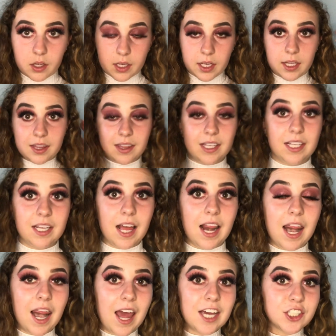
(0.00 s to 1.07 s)
Okay, the
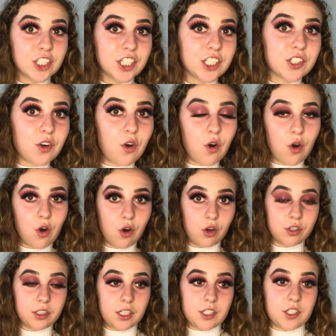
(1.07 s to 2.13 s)
lashes are
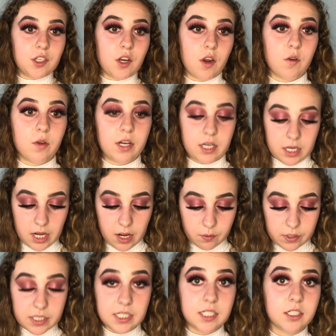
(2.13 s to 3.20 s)
on, so
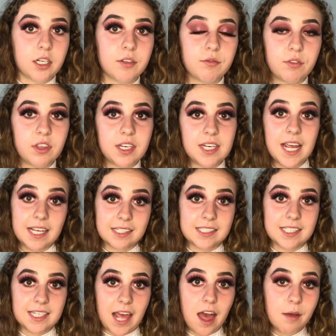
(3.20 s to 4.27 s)
now it's time for the
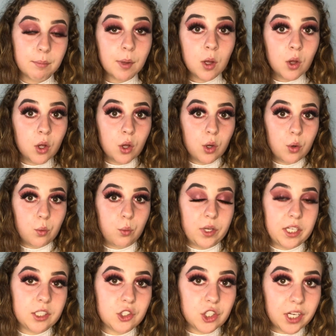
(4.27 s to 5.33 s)
next step,
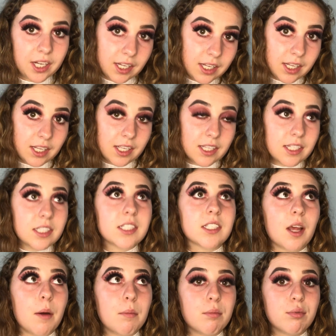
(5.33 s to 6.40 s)
which
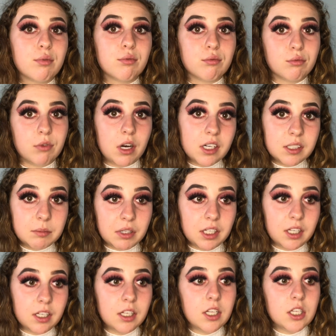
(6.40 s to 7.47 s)
is
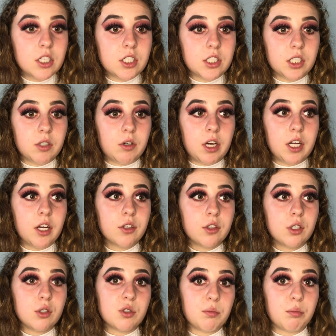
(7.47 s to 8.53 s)
primer. So I
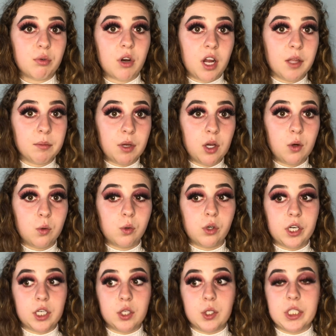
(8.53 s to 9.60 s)
either use primer
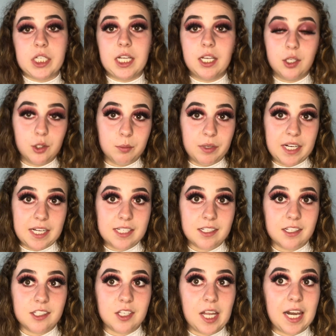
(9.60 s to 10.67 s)
or I use
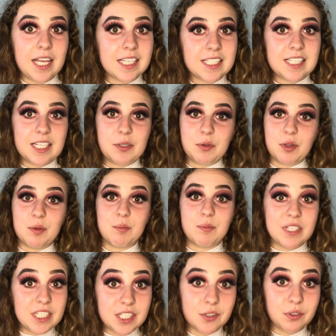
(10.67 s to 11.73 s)
illuminator, so let's see what the
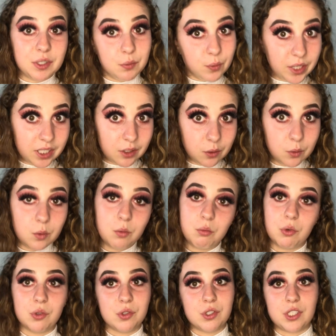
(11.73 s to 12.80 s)
mystery wheel
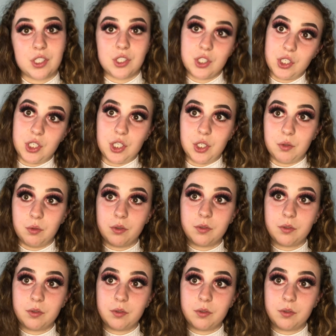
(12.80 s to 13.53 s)
wants us to do.